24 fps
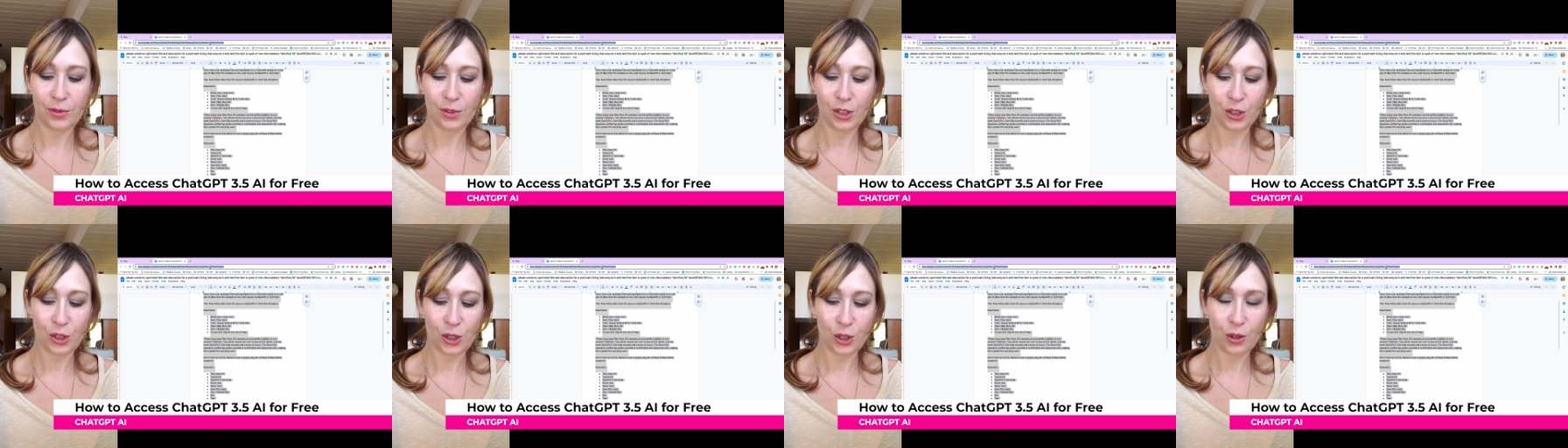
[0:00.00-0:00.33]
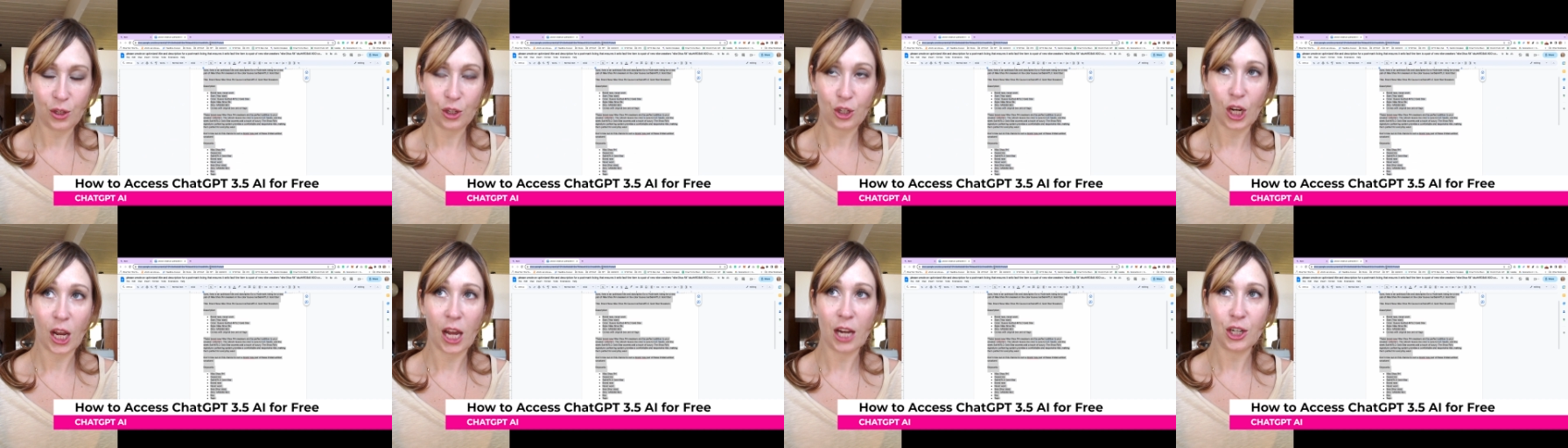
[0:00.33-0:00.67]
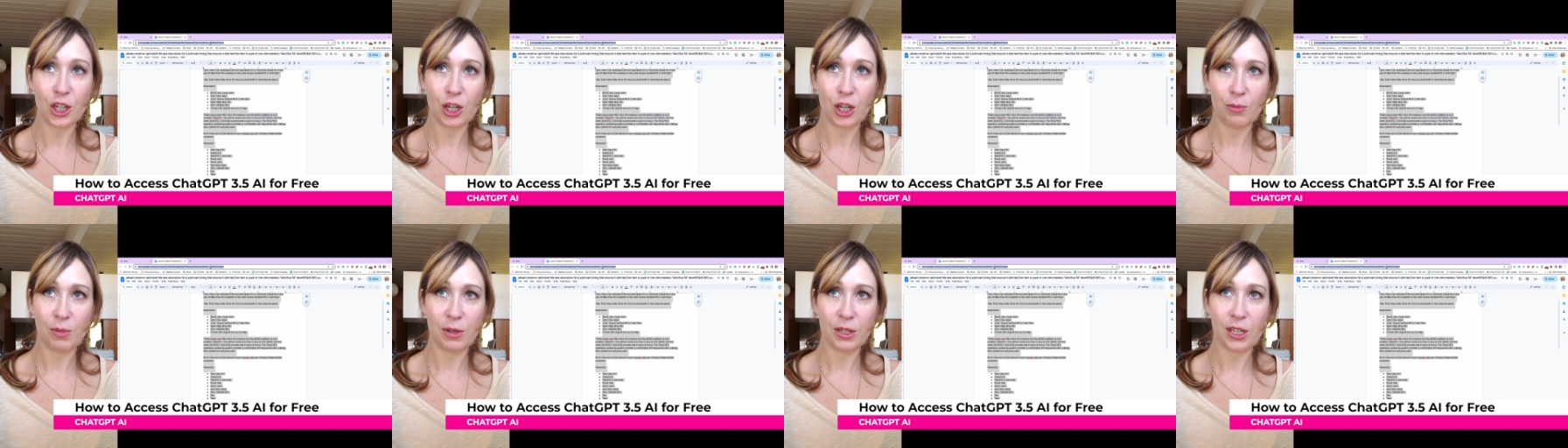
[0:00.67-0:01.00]
to do the
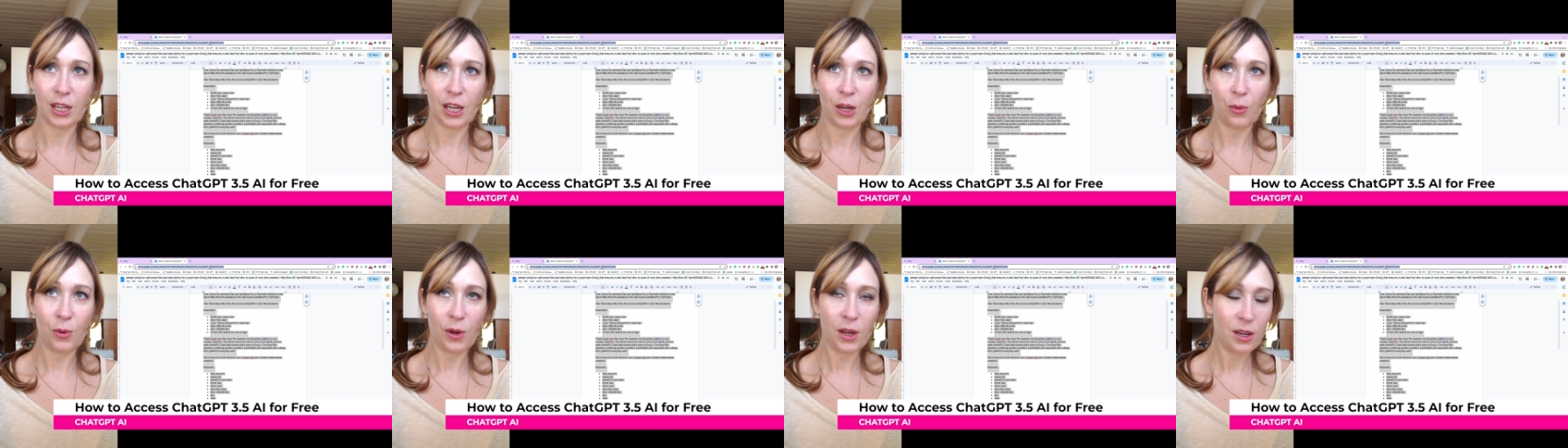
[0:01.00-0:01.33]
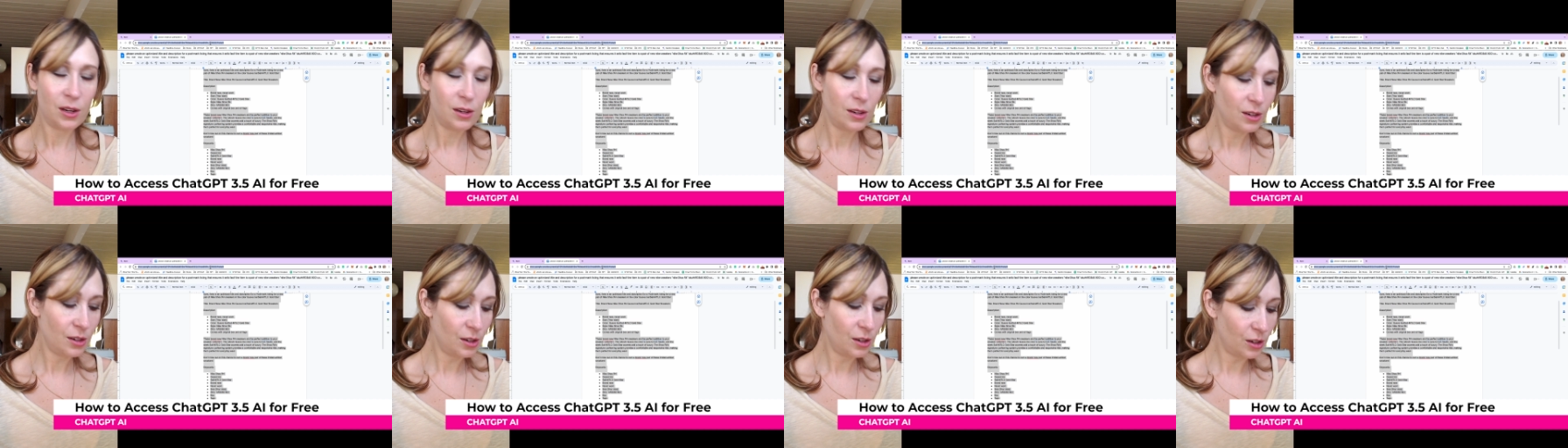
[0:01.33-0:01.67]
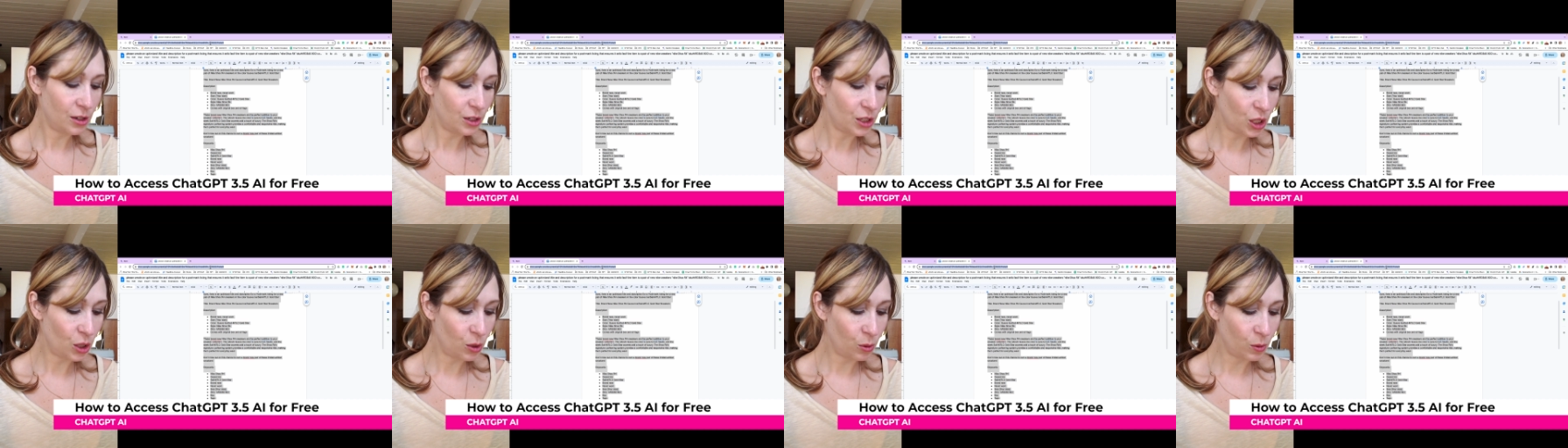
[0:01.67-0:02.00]
ChatGPT one,
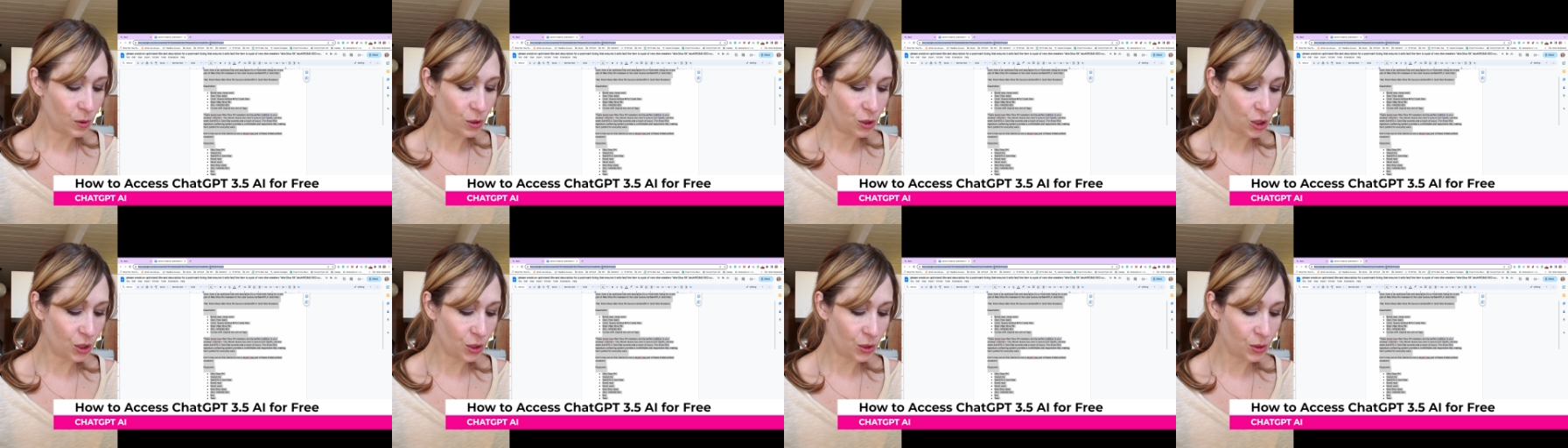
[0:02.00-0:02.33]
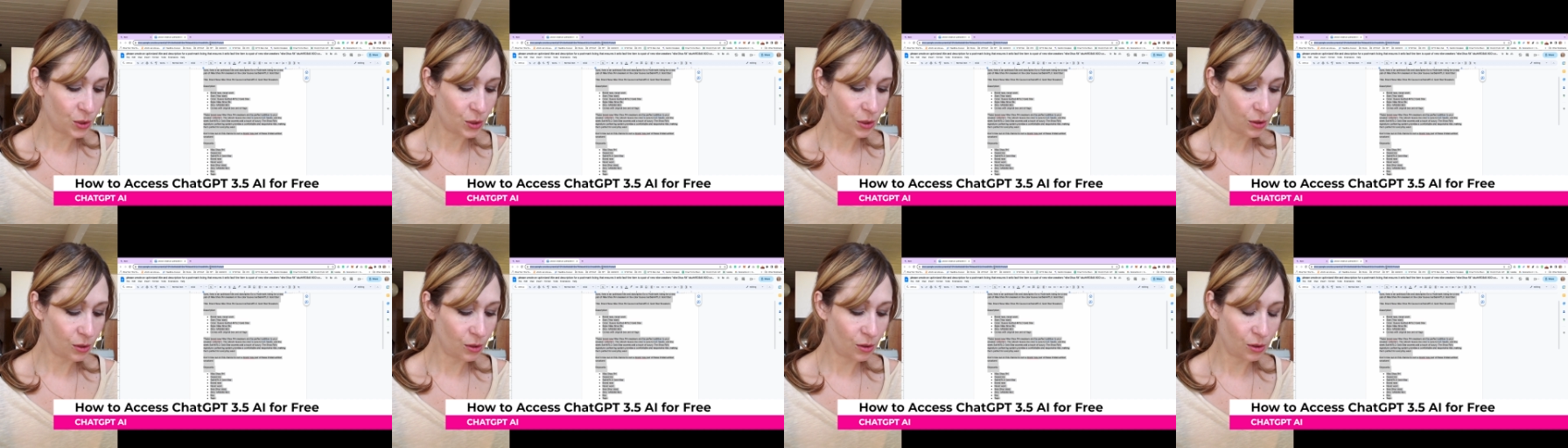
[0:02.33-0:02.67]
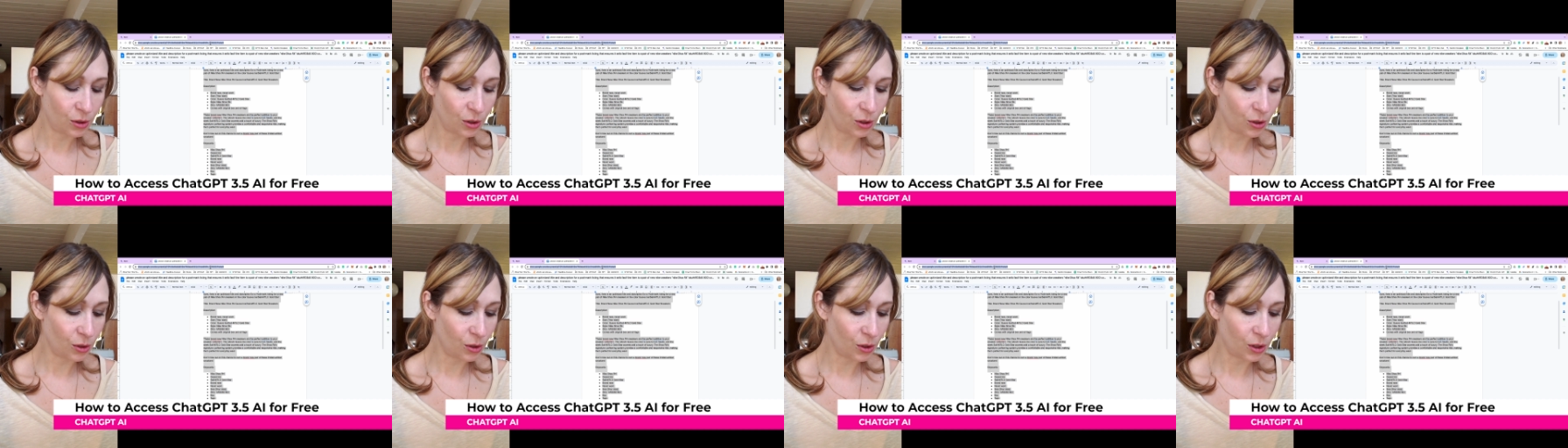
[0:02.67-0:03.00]
you would just
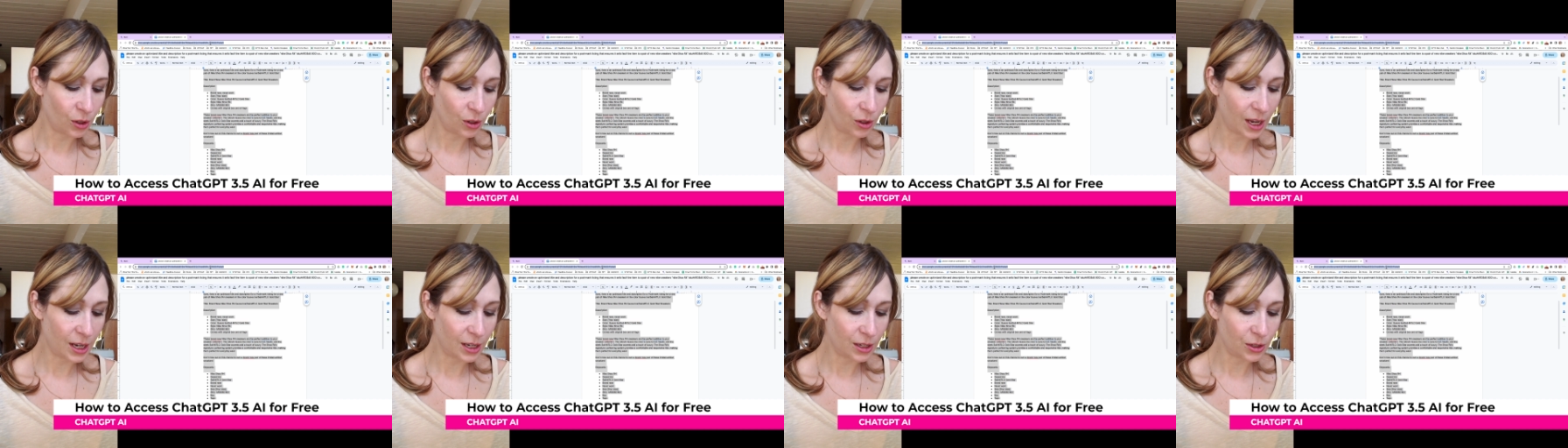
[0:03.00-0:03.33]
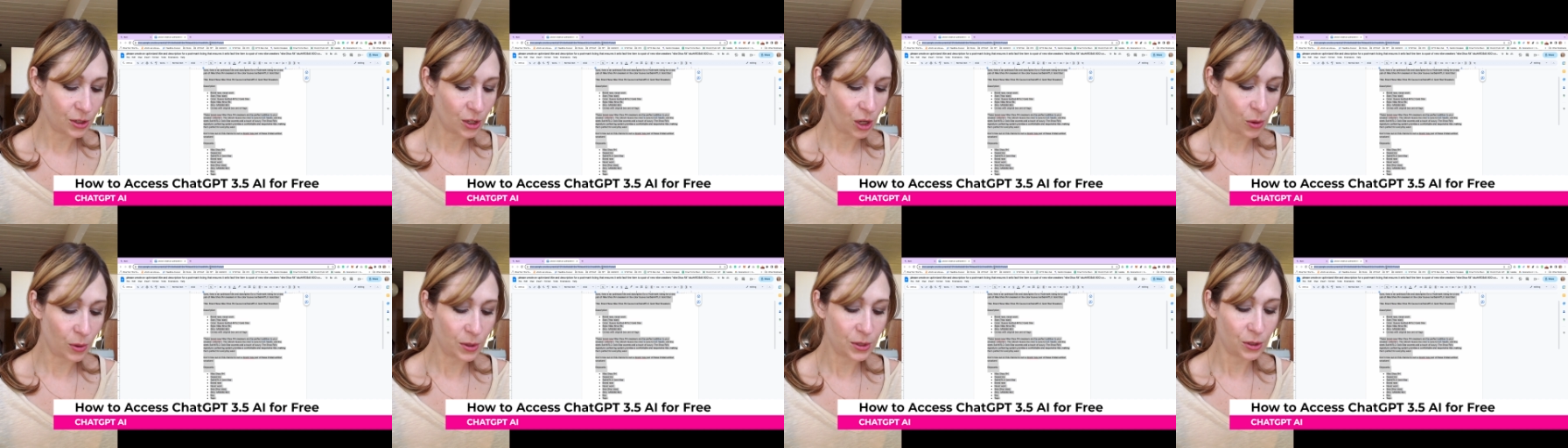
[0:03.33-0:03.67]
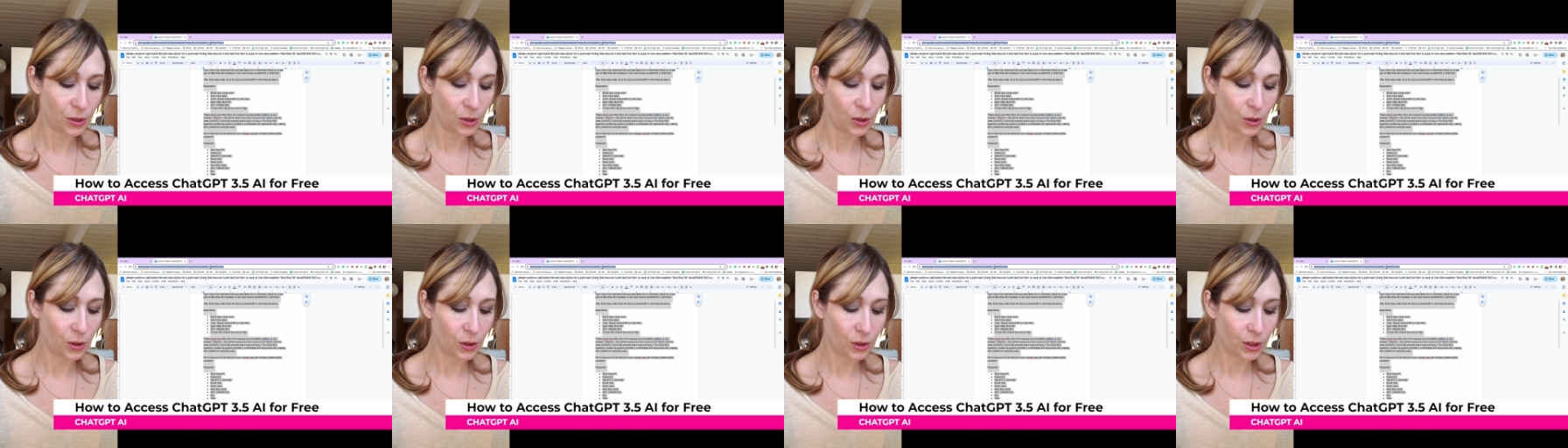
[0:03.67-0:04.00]
Google, I just
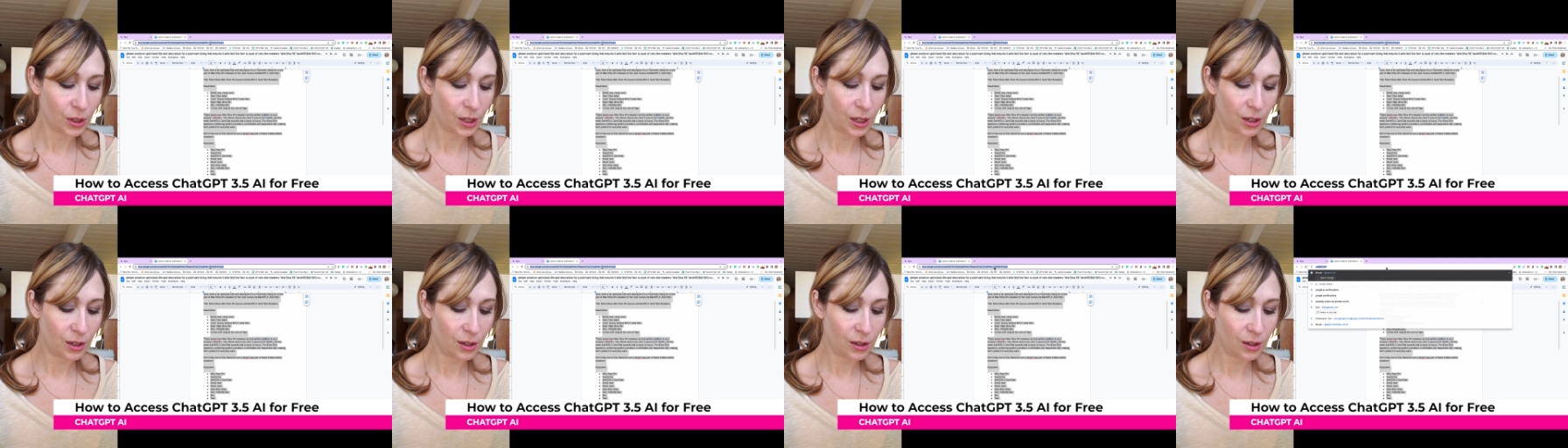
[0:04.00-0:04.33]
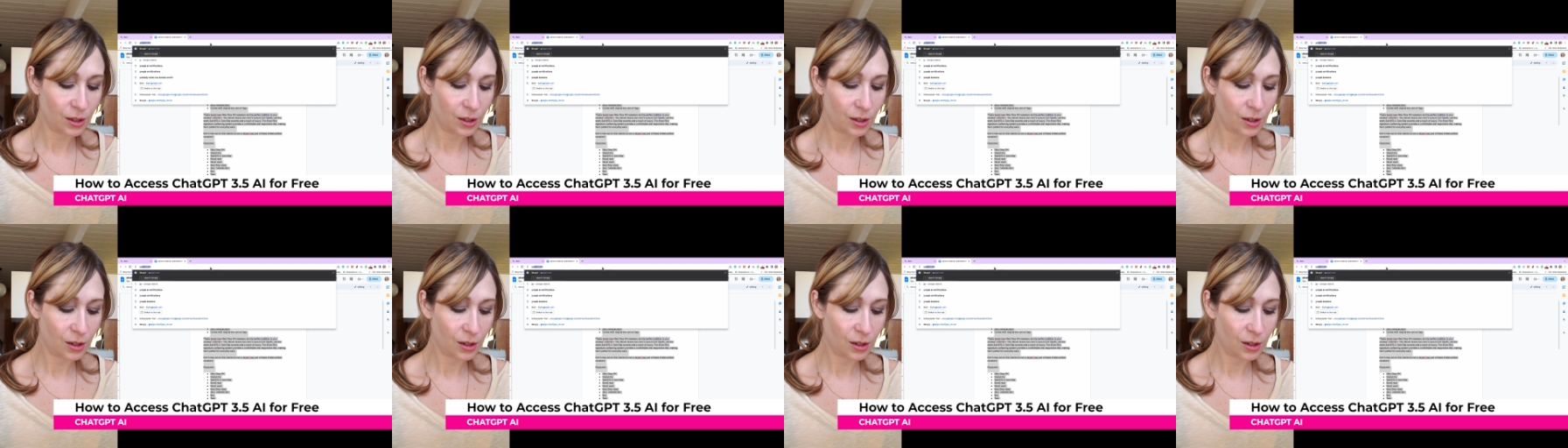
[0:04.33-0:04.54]
always Google it,